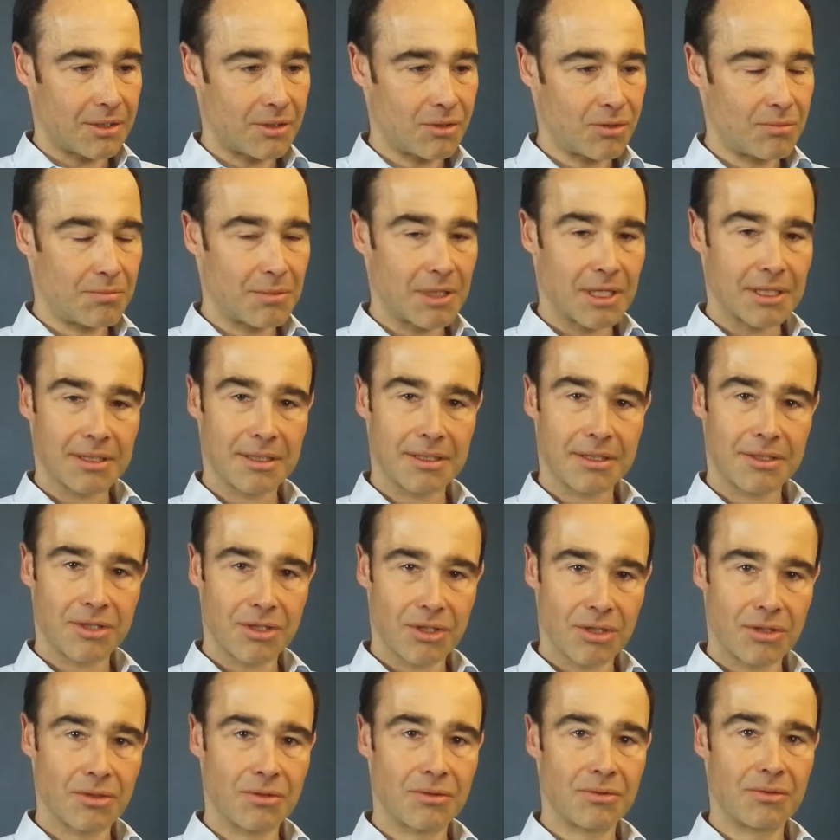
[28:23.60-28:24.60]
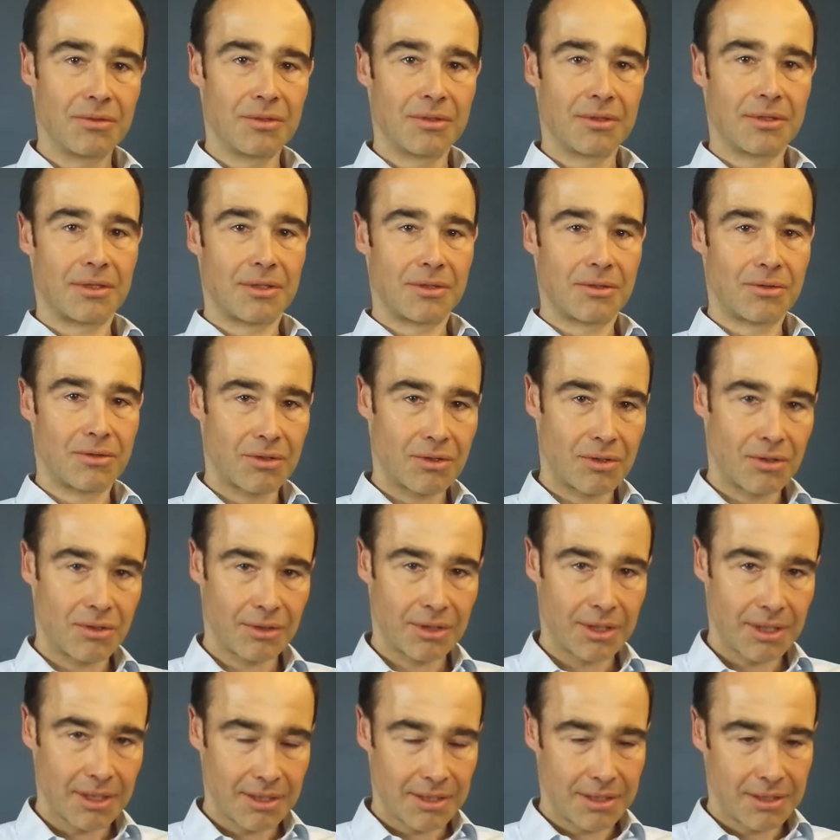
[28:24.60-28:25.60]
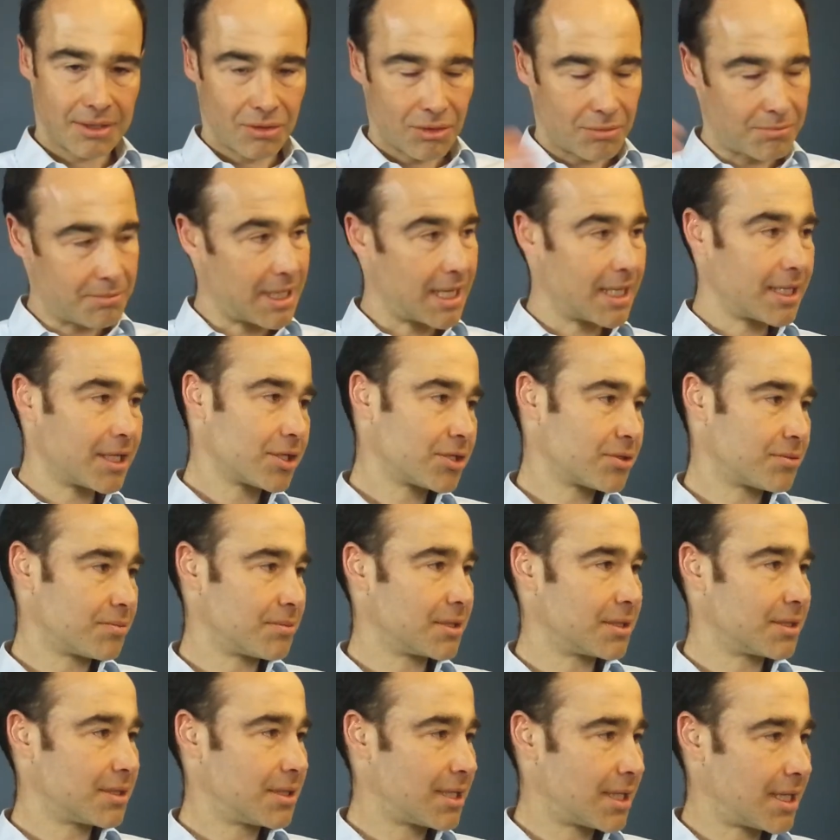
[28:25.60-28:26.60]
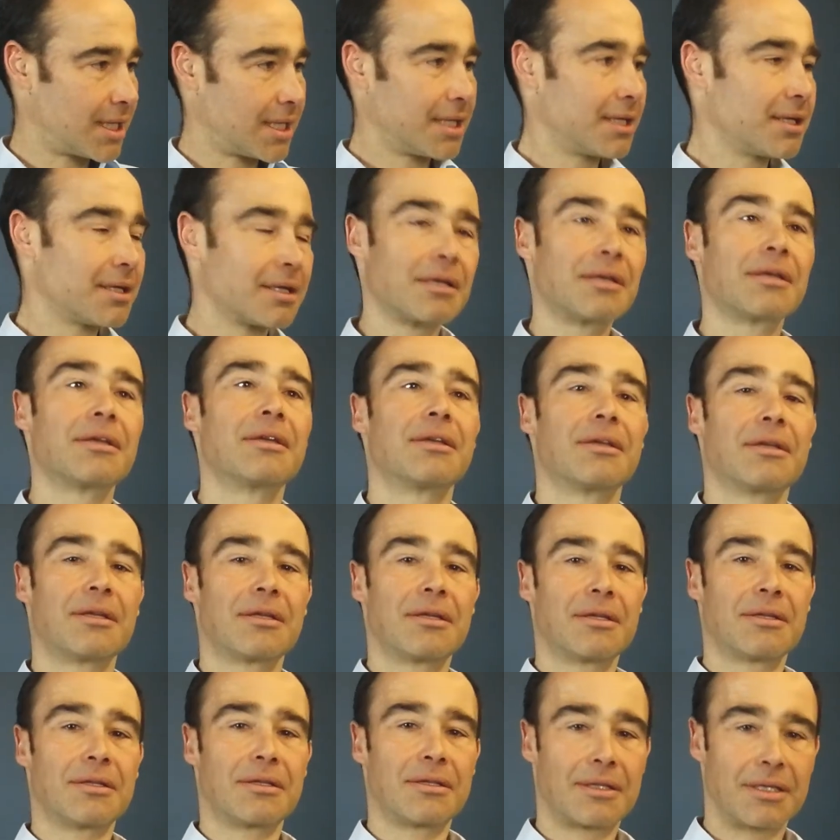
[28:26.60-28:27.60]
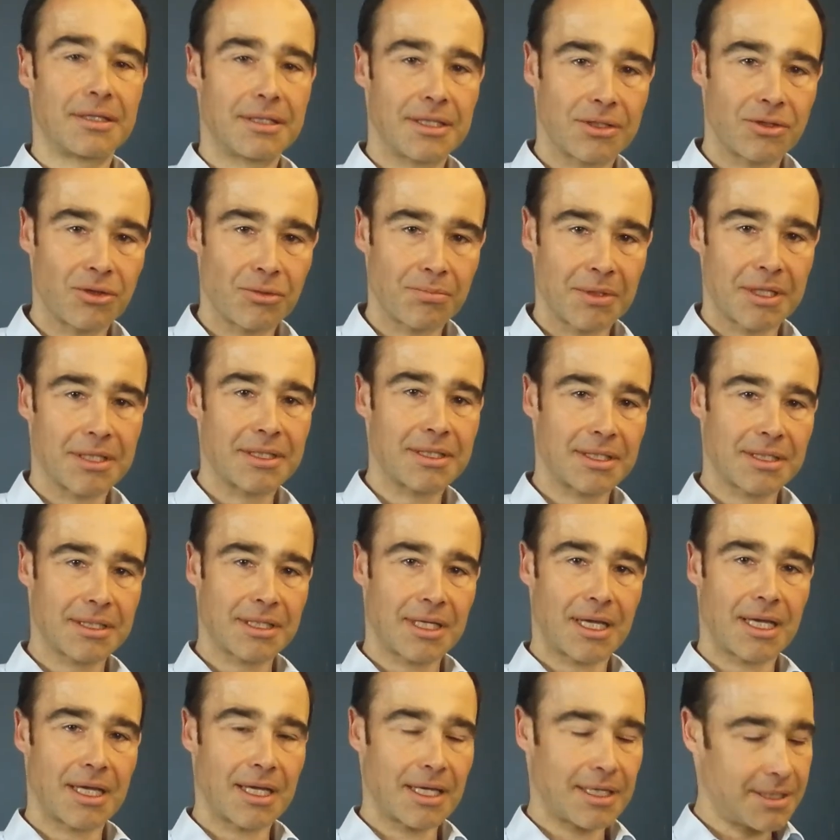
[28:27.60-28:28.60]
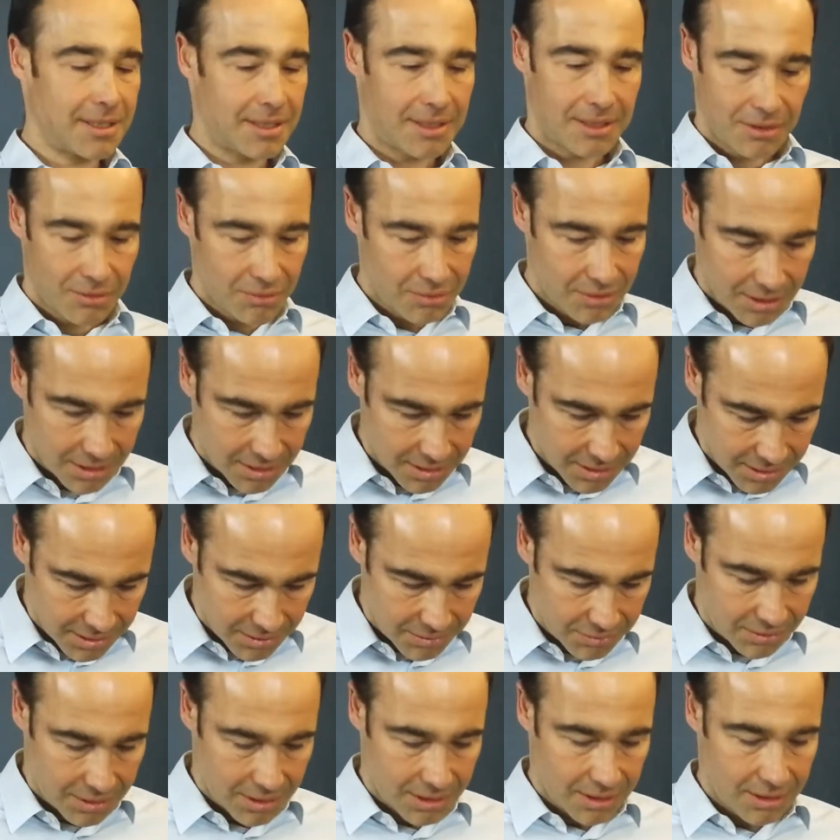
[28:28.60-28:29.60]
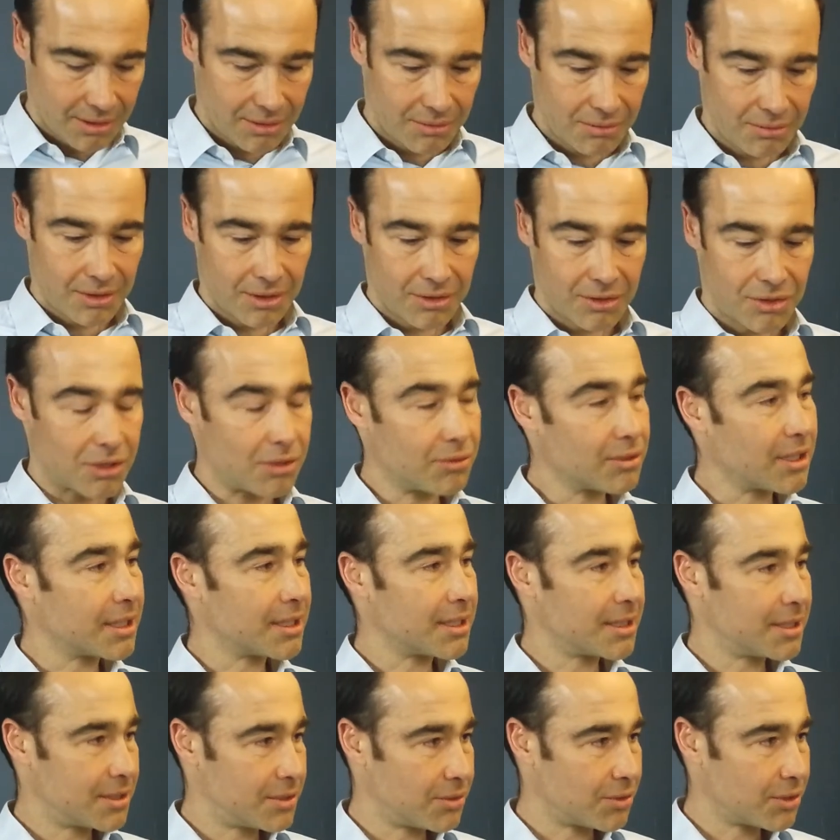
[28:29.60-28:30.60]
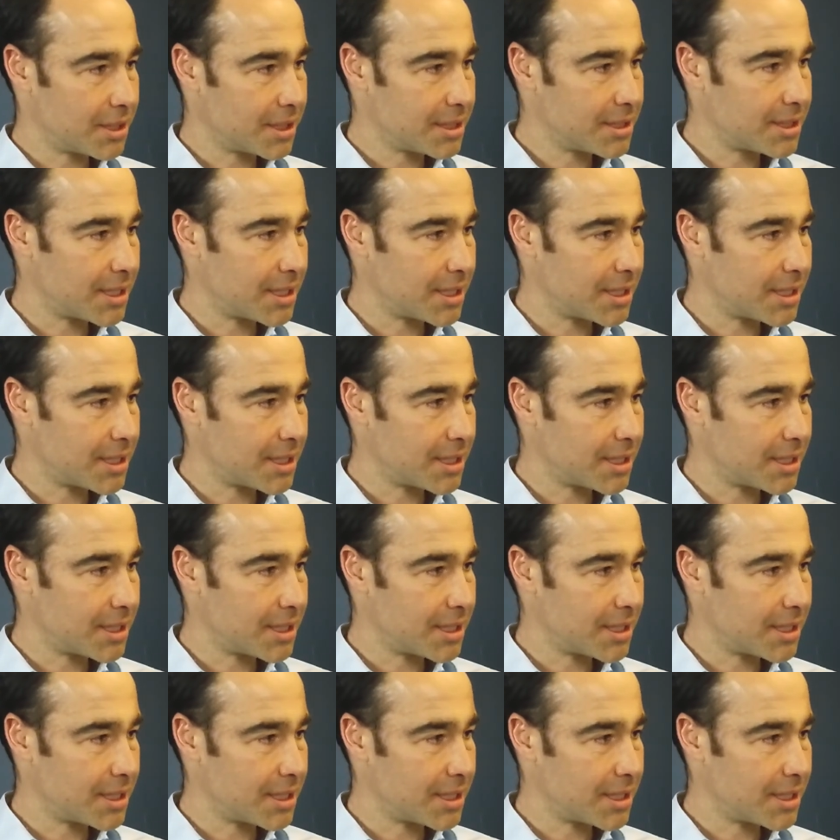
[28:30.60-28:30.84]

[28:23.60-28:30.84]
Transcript: you must show your audience, your management, hey, this is your business case, you can show that in 30